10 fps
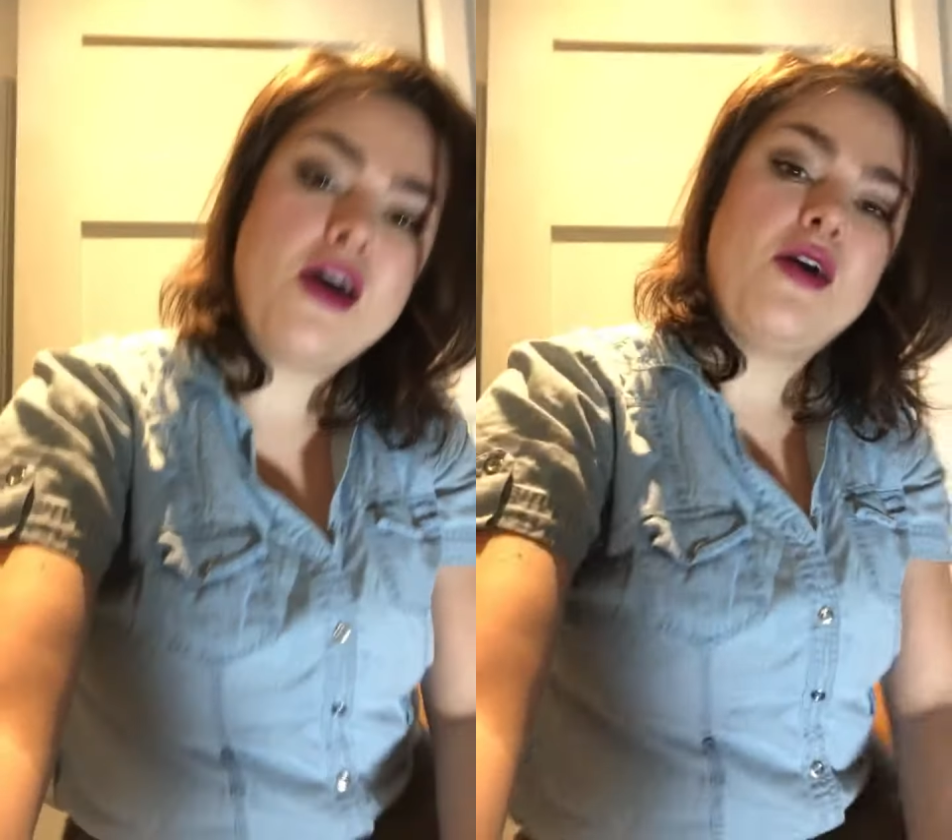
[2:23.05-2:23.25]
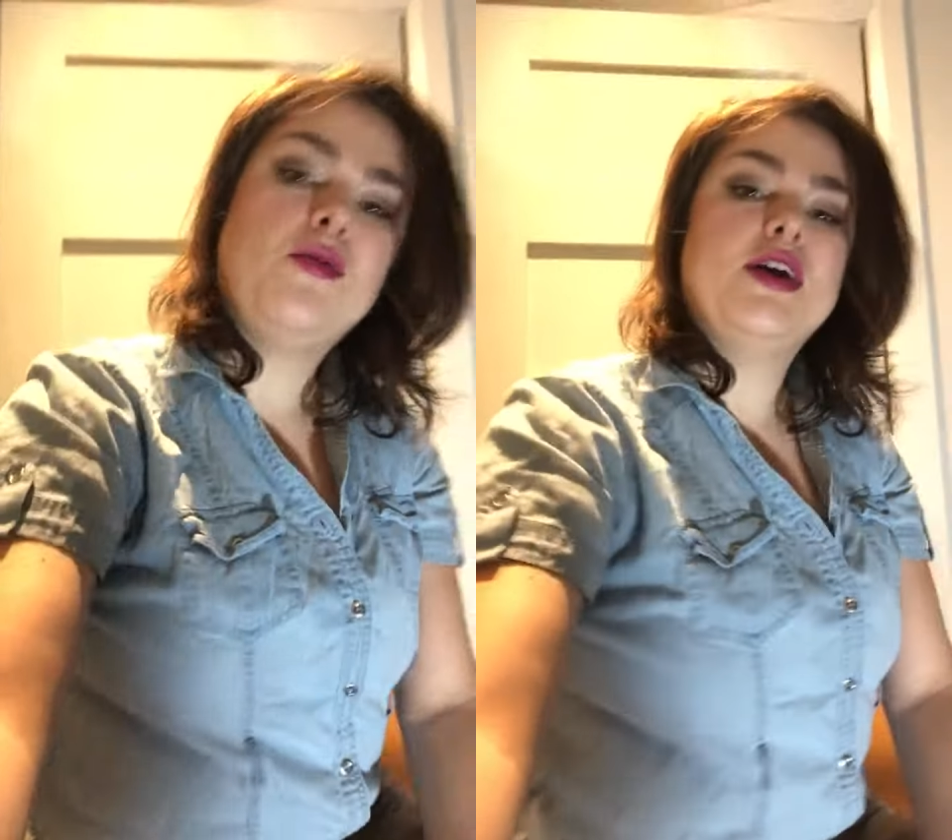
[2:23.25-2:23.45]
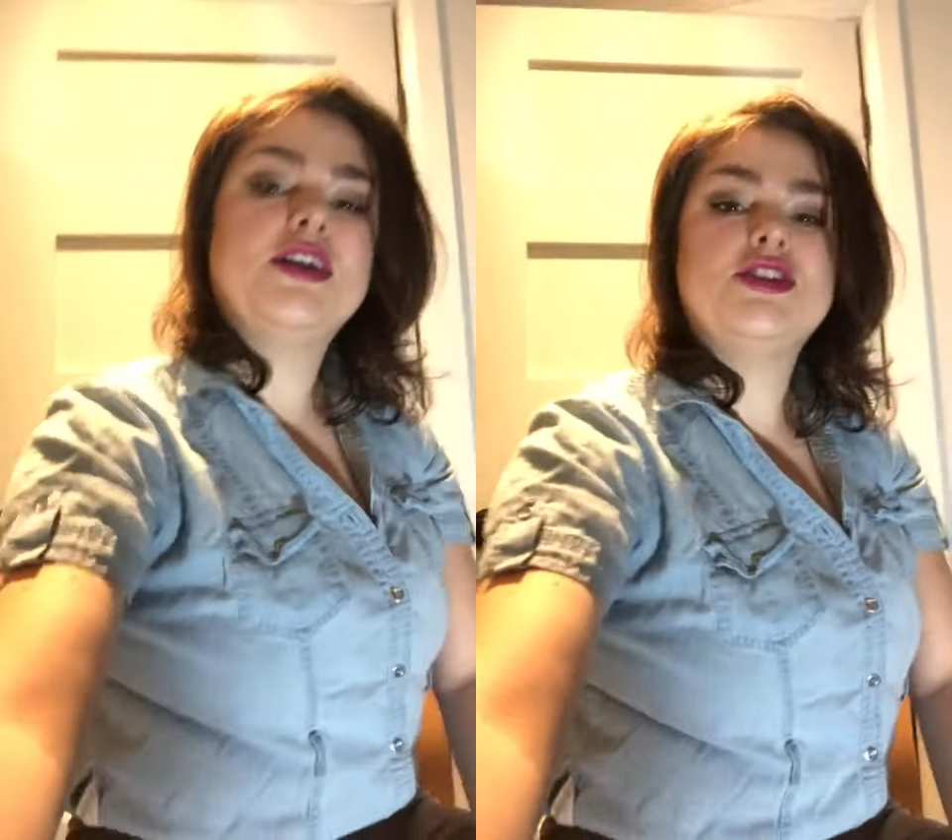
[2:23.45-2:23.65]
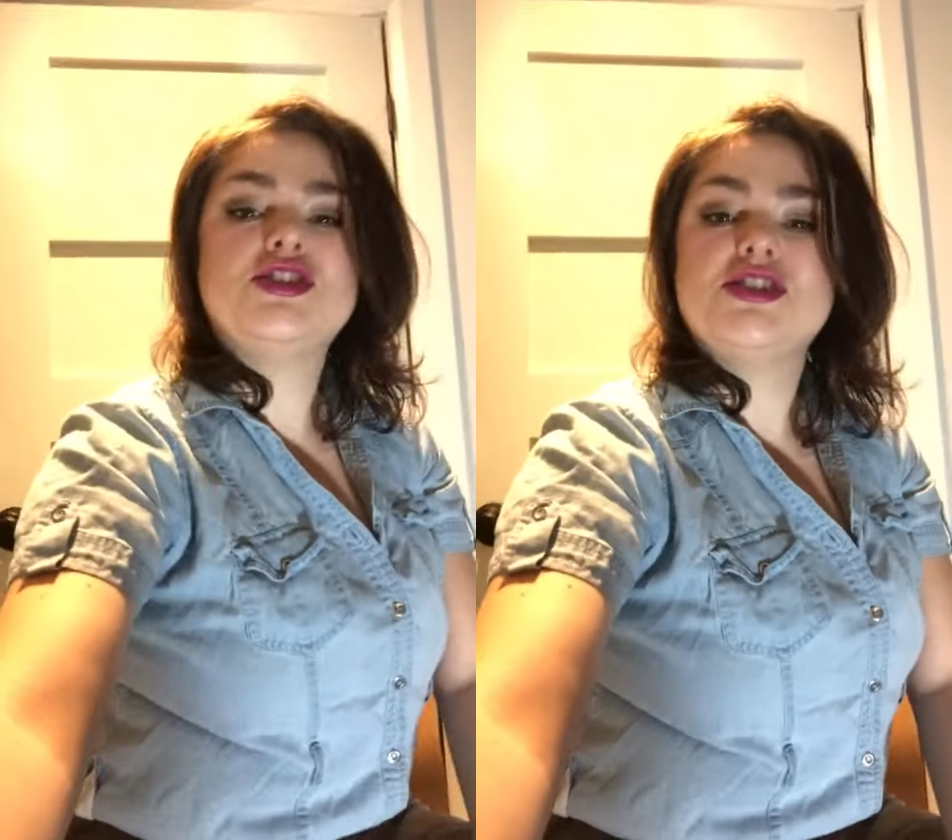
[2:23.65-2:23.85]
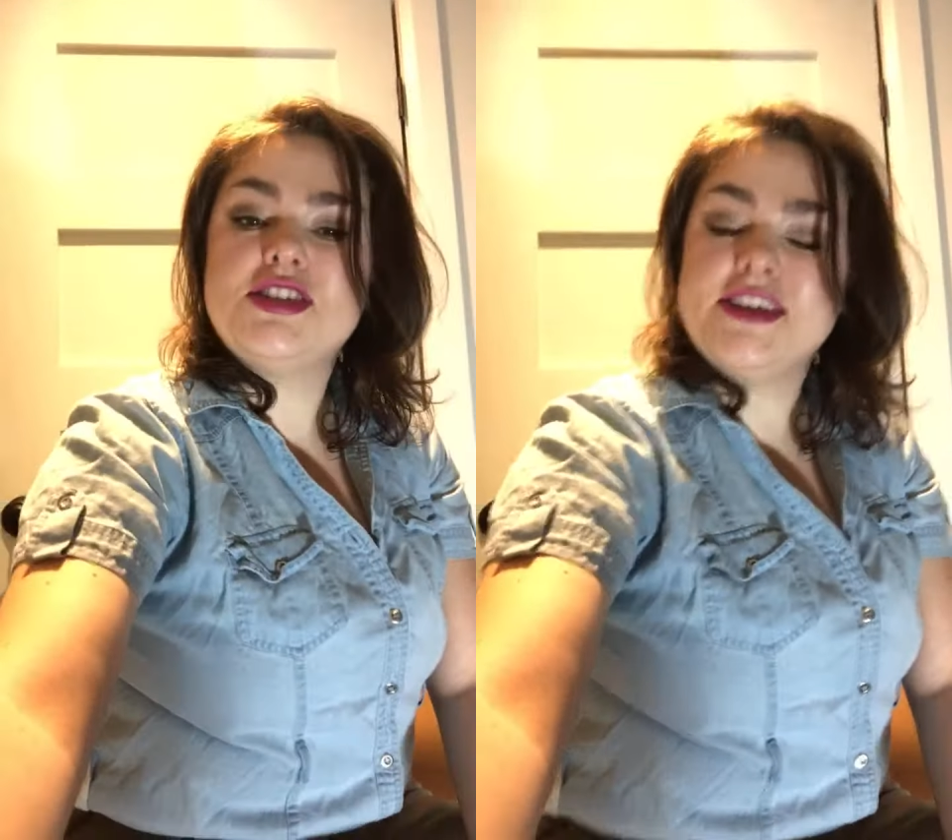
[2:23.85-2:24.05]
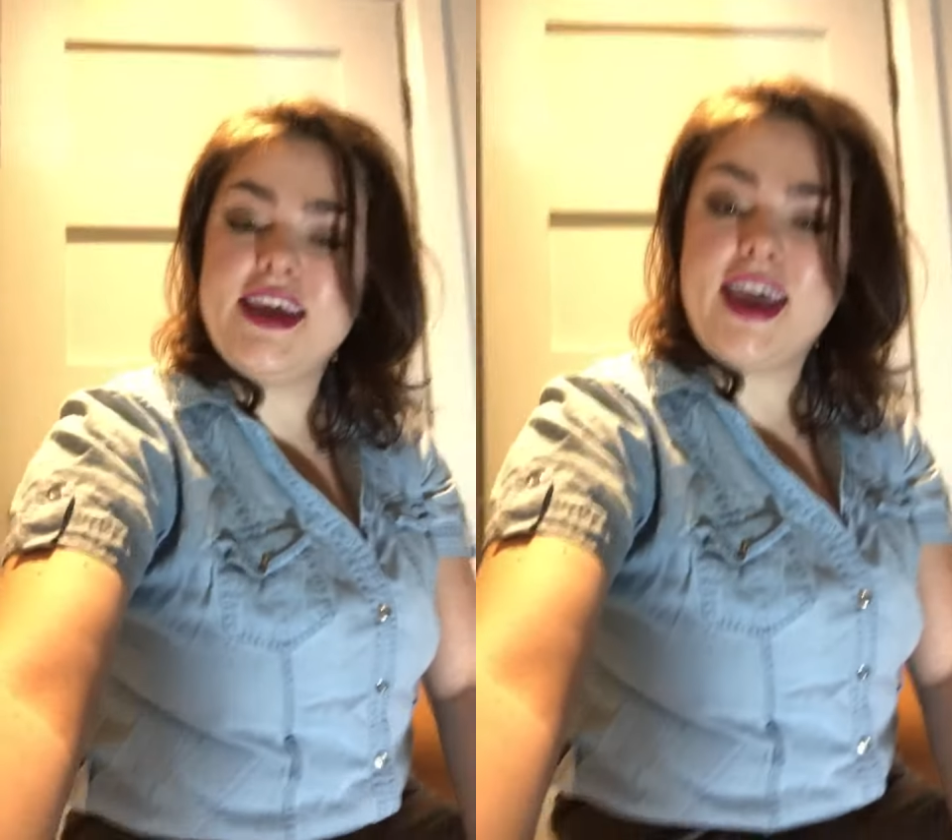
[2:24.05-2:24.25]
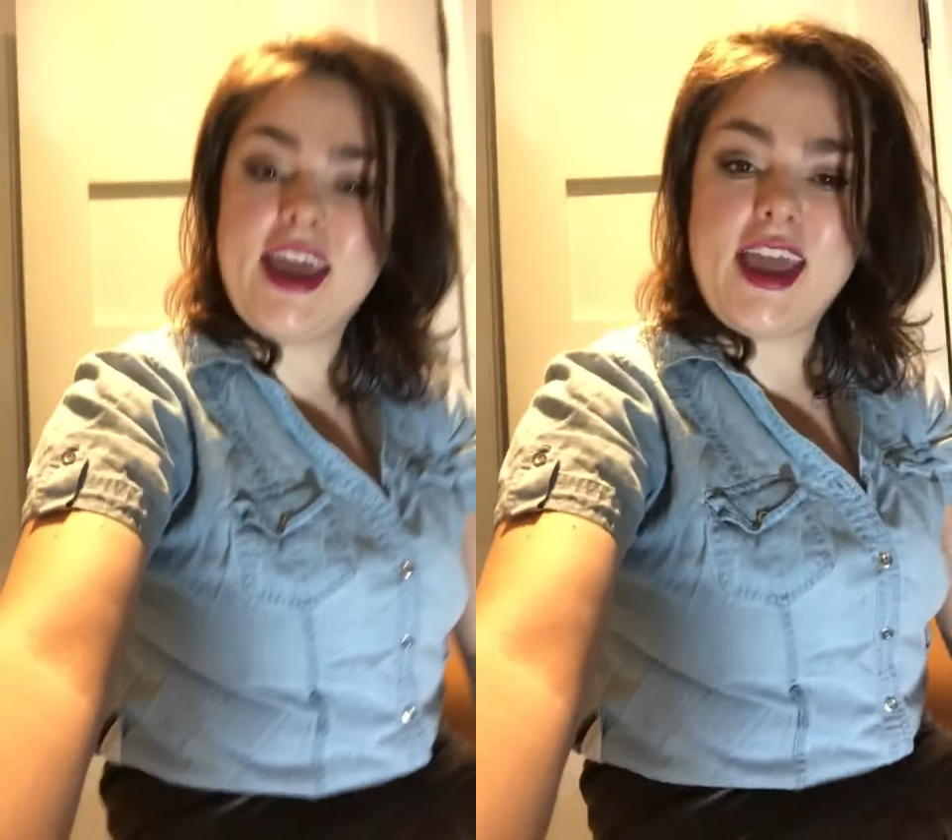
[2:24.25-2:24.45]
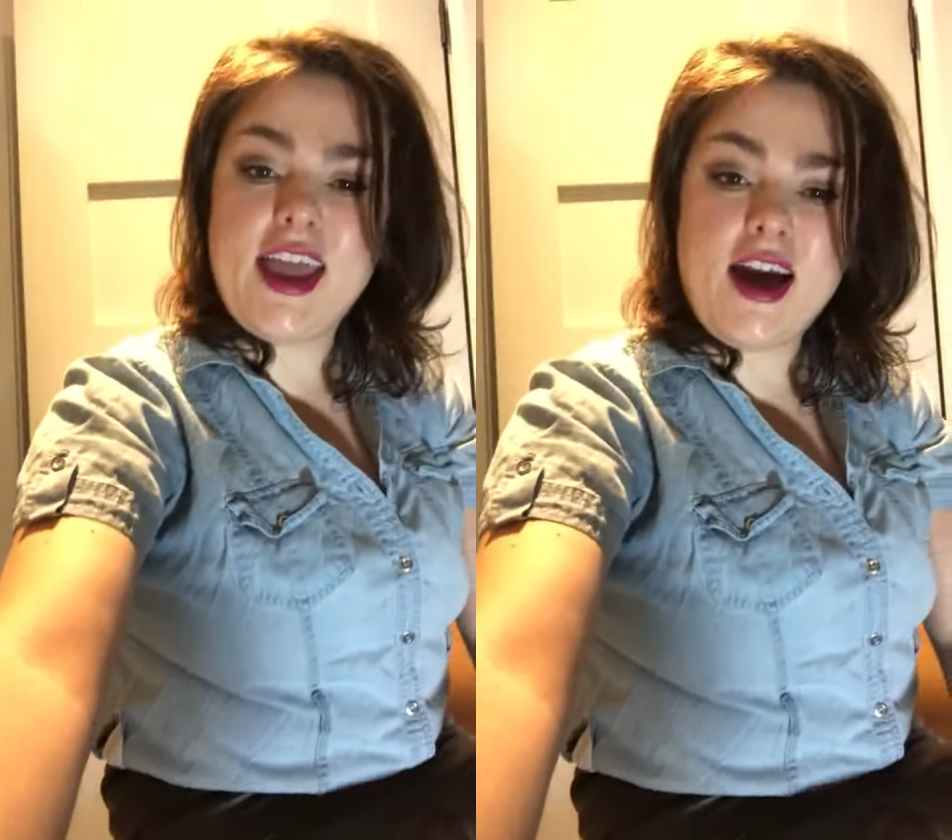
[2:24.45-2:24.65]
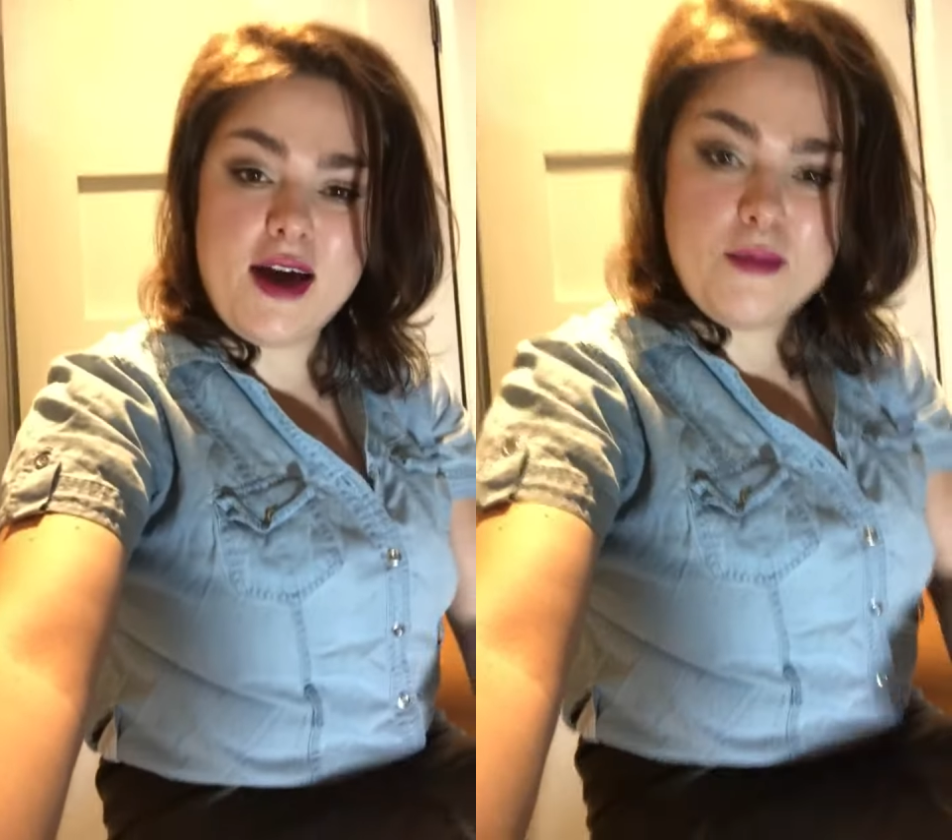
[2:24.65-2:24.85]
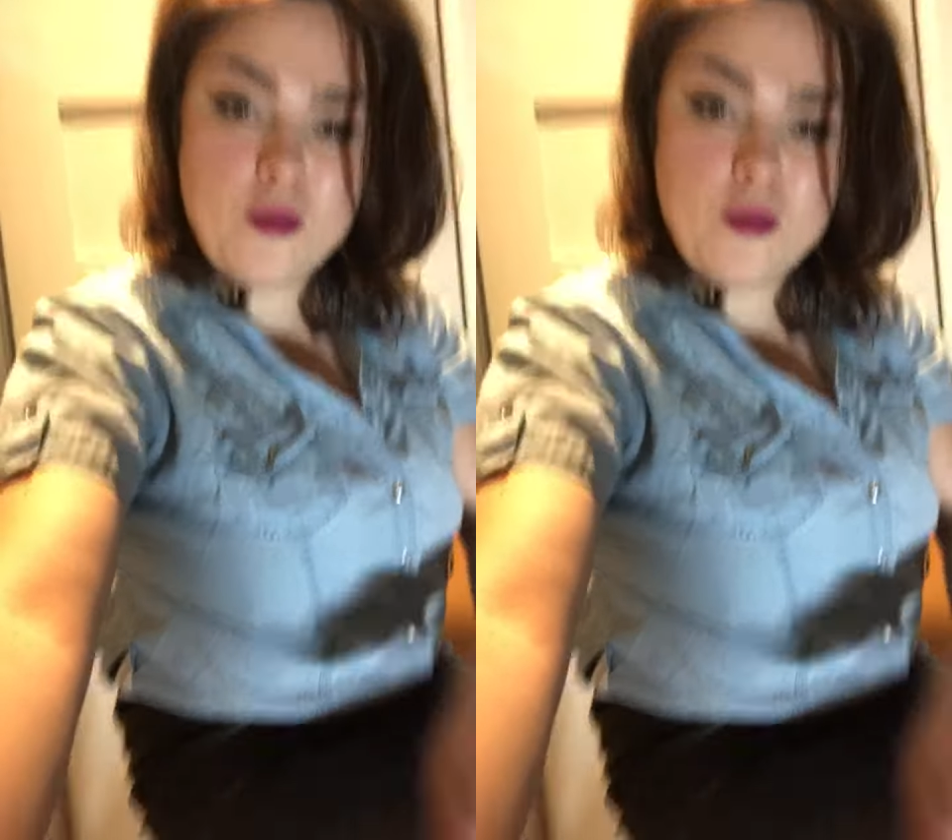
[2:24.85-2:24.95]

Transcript: which today I'm